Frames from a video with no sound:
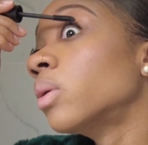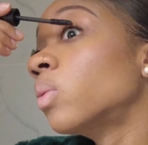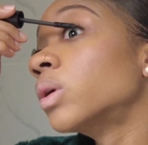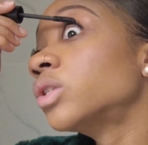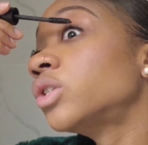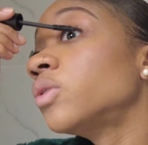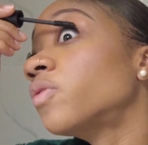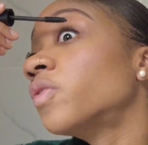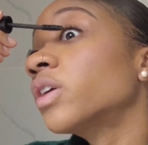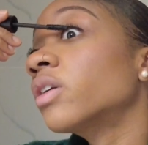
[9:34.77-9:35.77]
once you
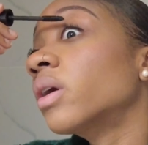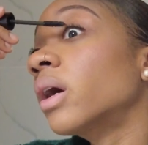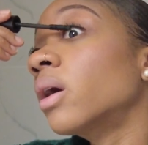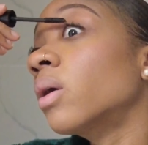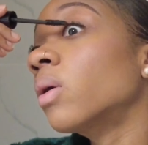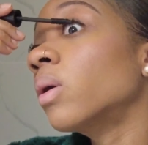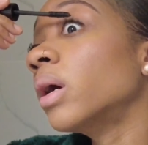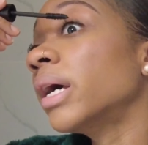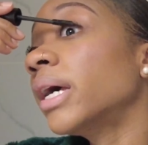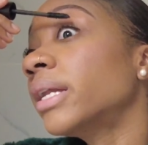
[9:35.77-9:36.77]
figure out,
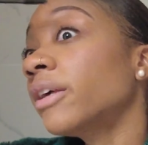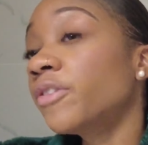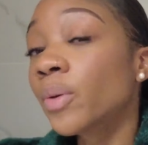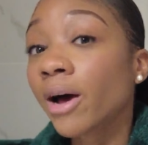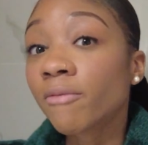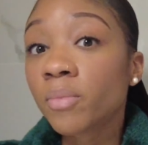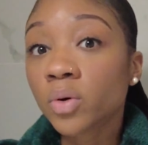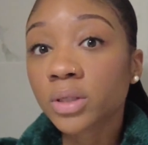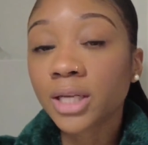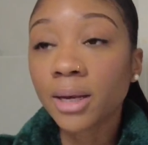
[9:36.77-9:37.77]
and if you have
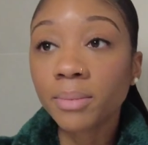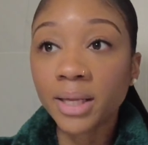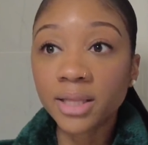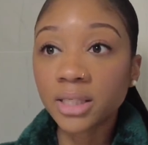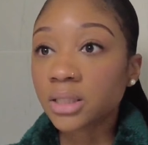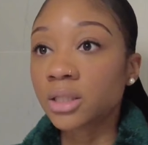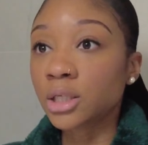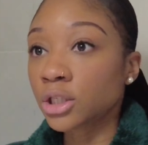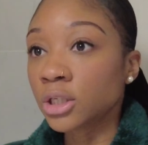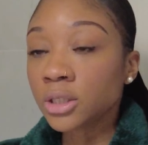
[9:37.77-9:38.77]
more time, and this
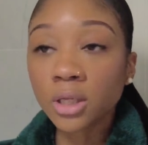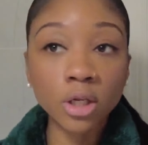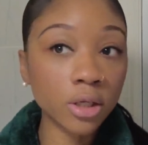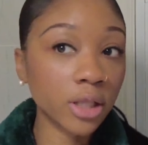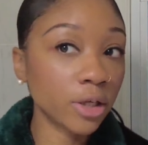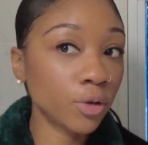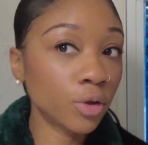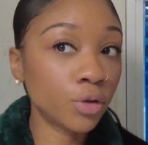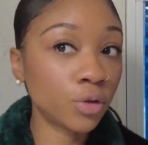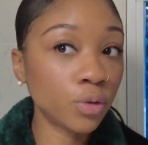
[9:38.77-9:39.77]
this is a look that you
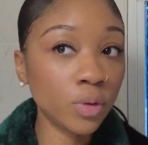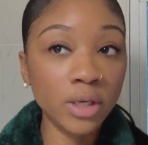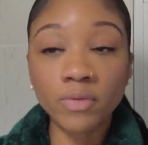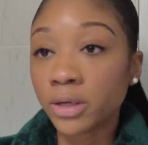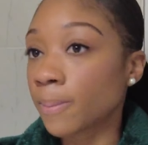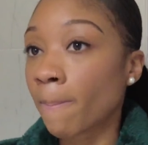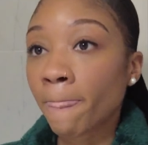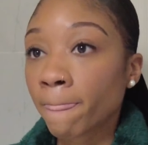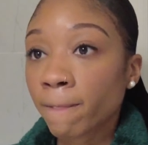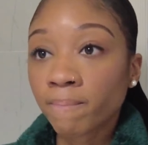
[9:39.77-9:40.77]
can do even
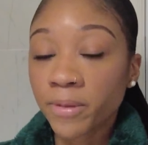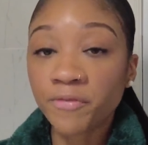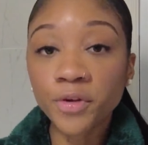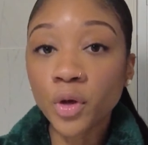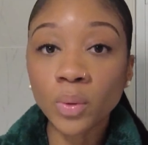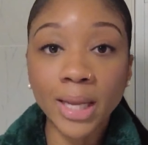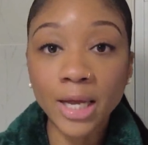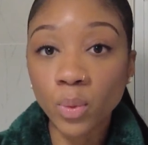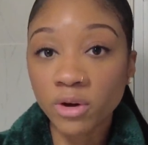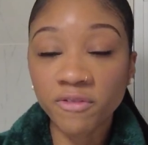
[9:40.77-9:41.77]
if you don't
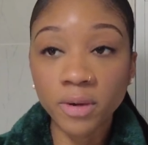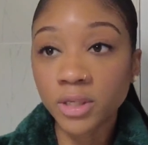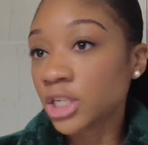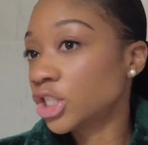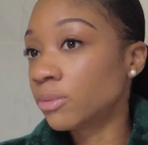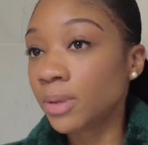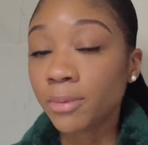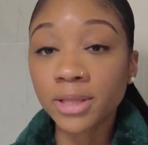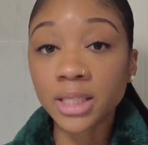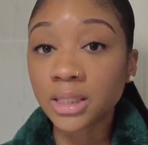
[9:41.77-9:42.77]
like wearing foundation,
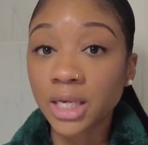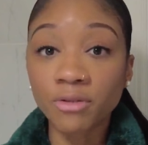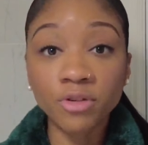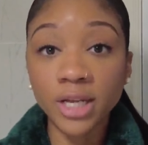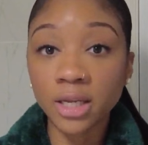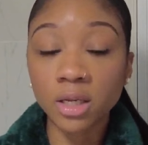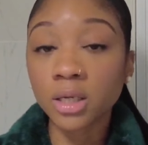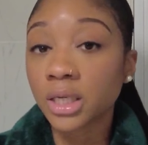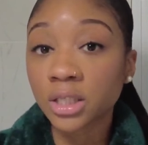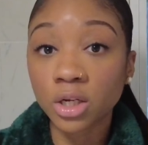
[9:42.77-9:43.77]
maybe this everyday
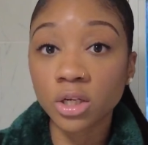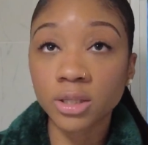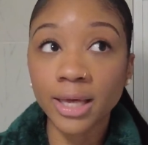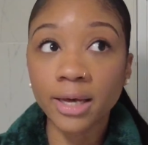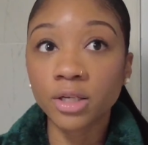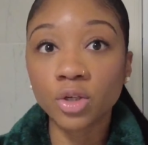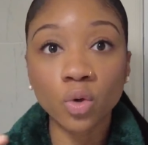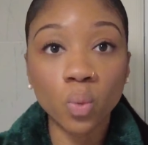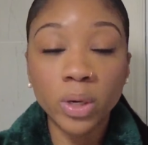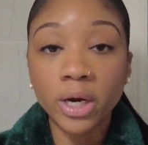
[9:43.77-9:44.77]
look is a look that
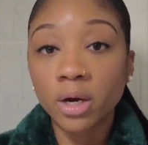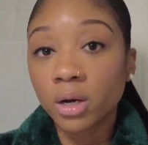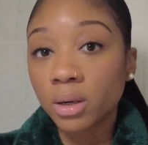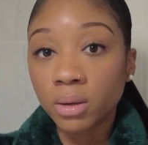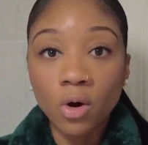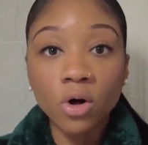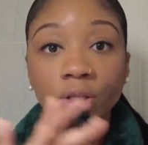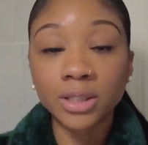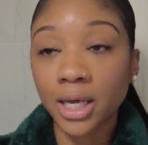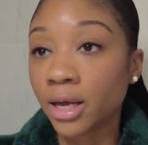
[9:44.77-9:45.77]
you'll wear all
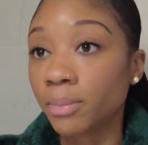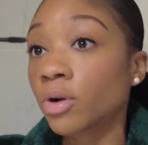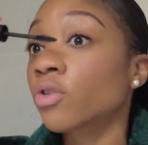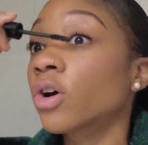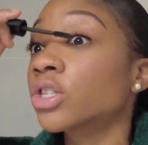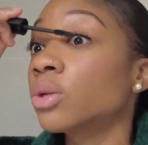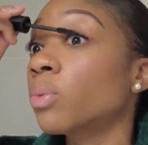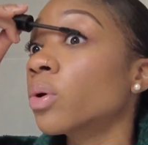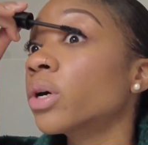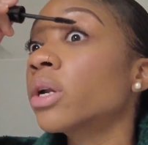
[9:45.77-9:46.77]
the time across the
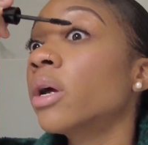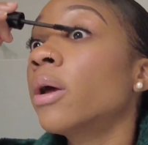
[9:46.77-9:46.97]
board.